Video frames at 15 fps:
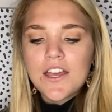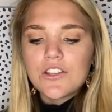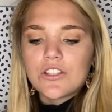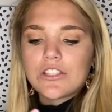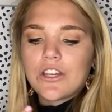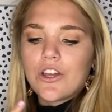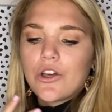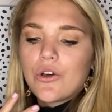
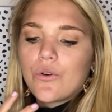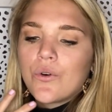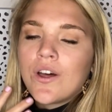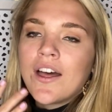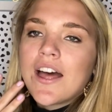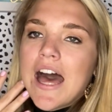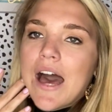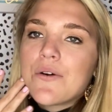So
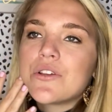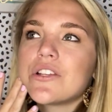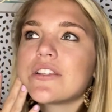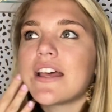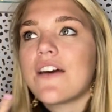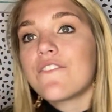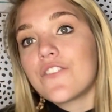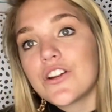
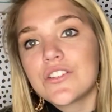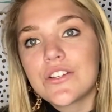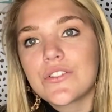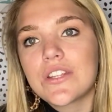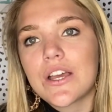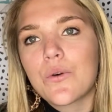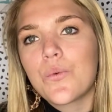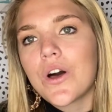at first I was
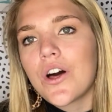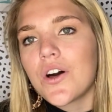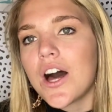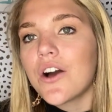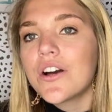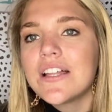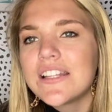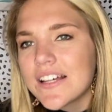like, well,
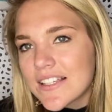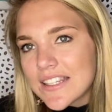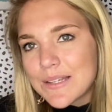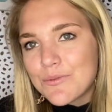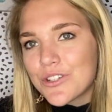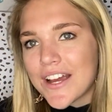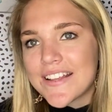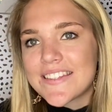I'll collect
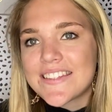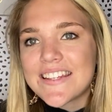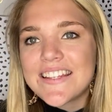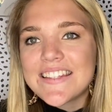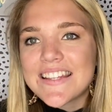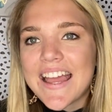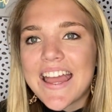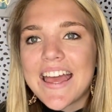some
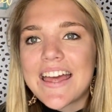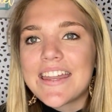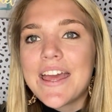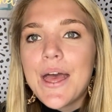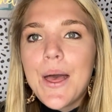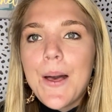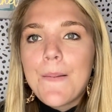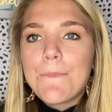dresses and
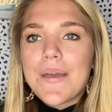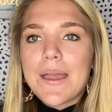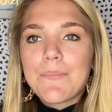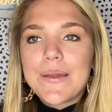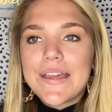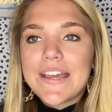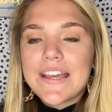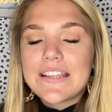
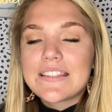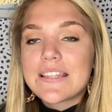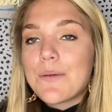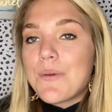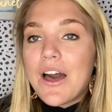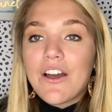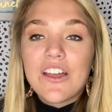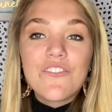maybe
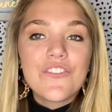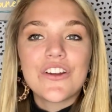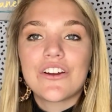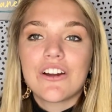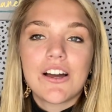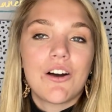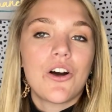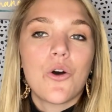somehow can
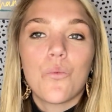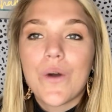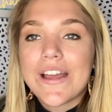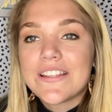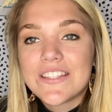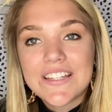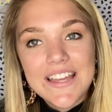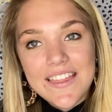figure out a
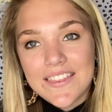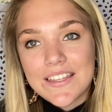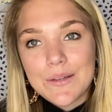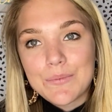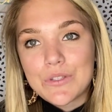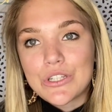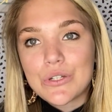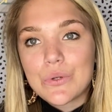way to get
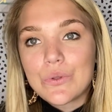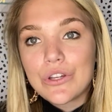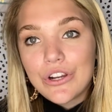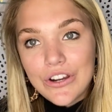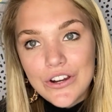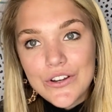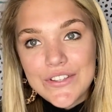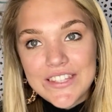them to the
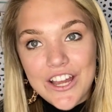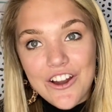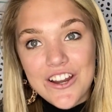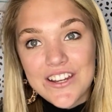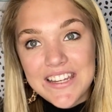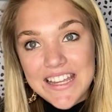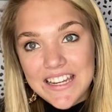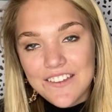girls that are
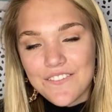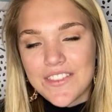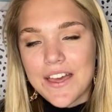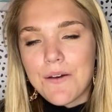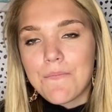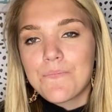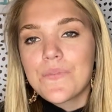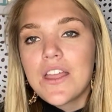in need of
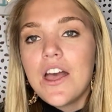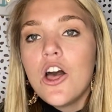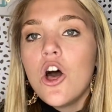them.